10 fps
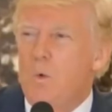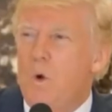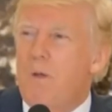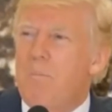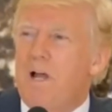
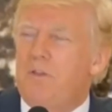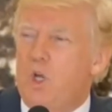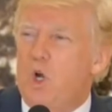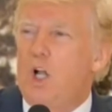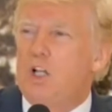What about
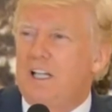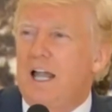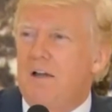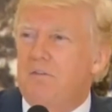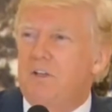the
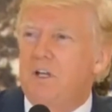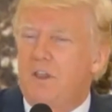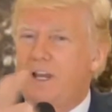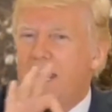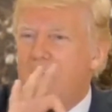alt-left
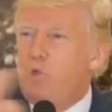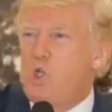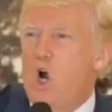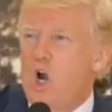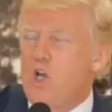that came
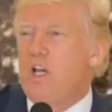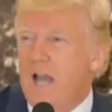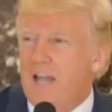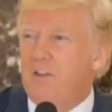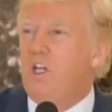
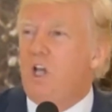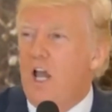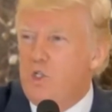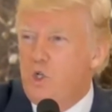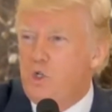charging at the,
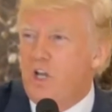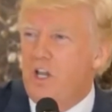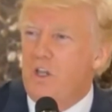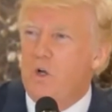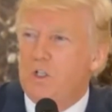as you
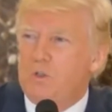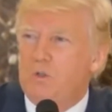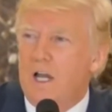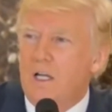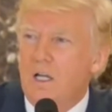say, the
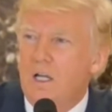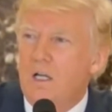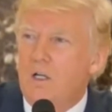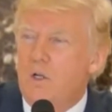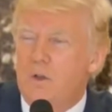alt-right?
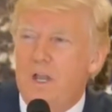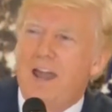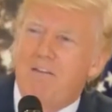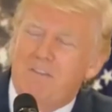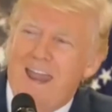Do they
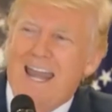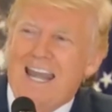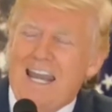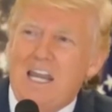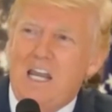have
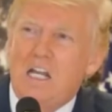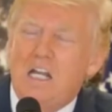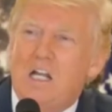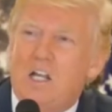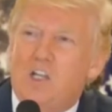any
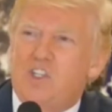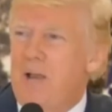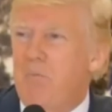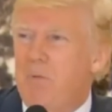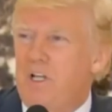
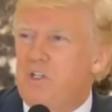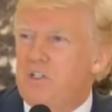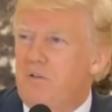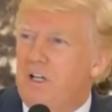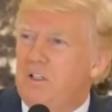semblance
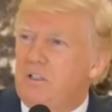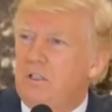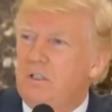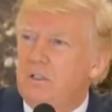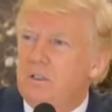of guilt?
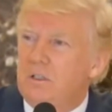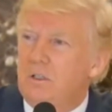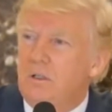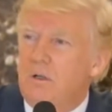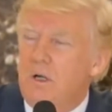Let